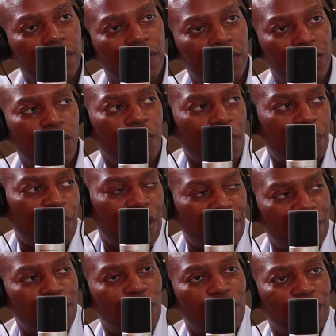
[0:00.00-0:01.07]
So you're talking about
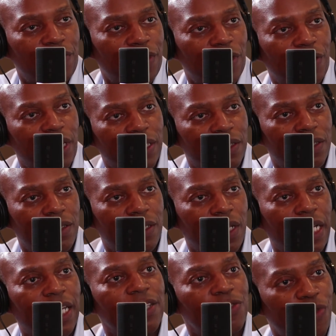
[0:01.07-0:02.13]
profit motive,
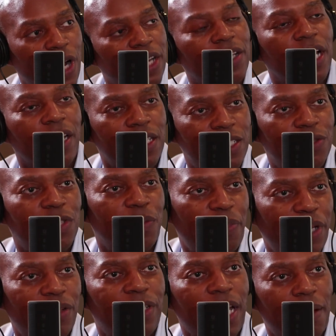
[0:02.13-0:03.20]
I guess it would
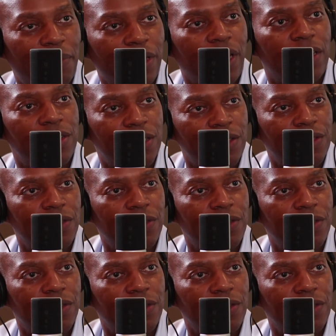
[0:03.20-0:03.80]
depend on the application.